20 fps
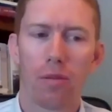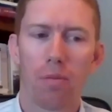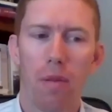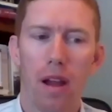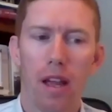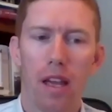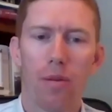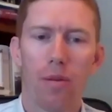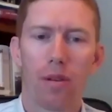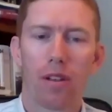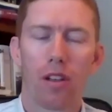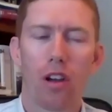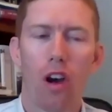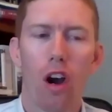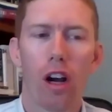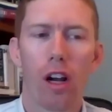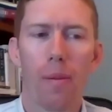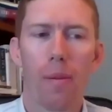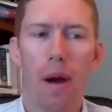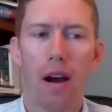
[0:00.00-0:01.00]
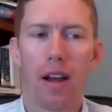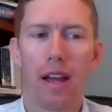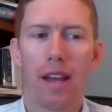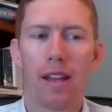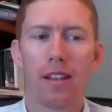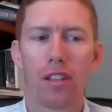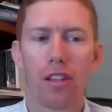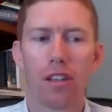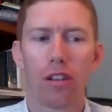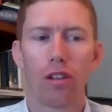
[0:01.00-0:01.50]
But he would talk about
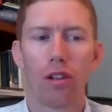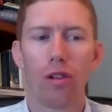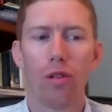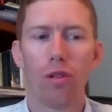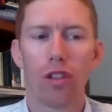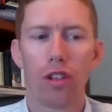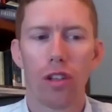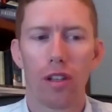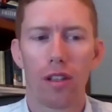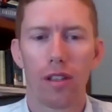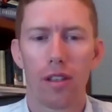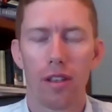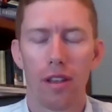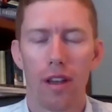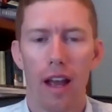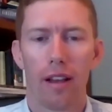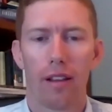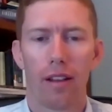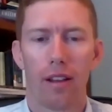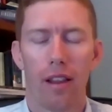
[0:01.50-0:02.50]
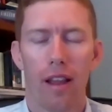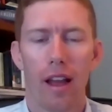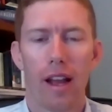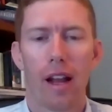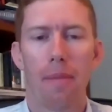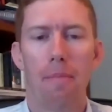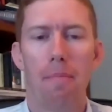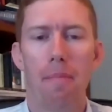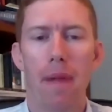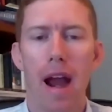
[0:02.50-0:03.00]
institutions like
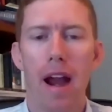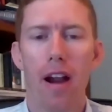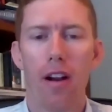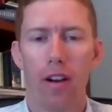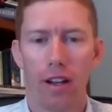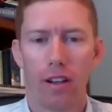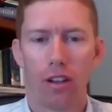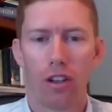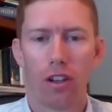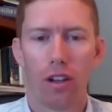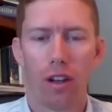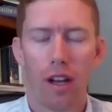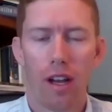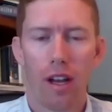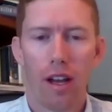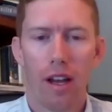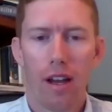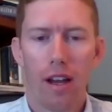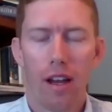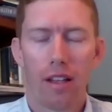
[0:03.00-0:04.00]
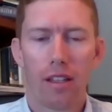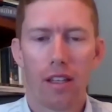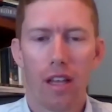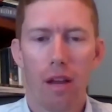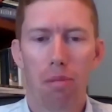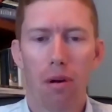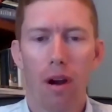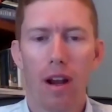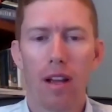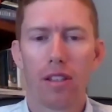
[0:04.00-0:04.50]
a marriage and say,
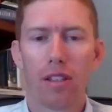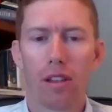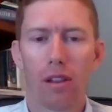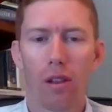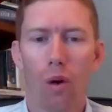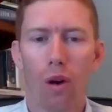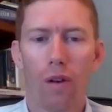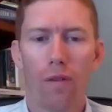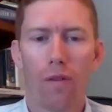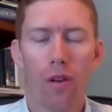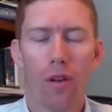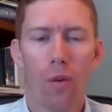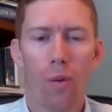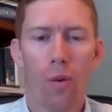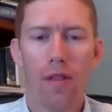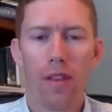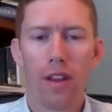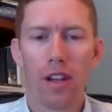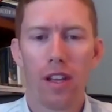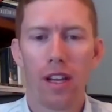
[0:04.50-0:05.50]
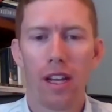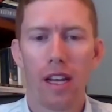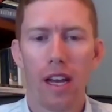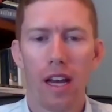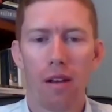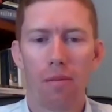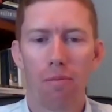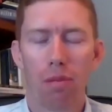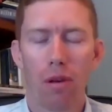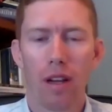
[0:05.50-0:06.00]
praise the Lord for the one that you
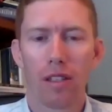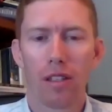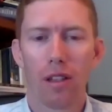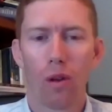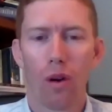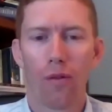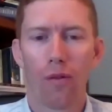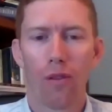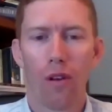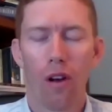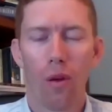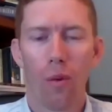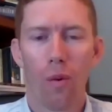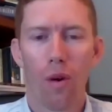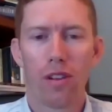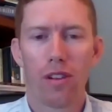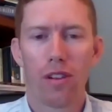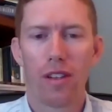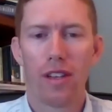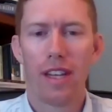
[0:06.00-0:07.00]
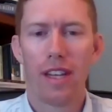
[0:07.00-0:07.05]
get and praise the Lord for all the ones you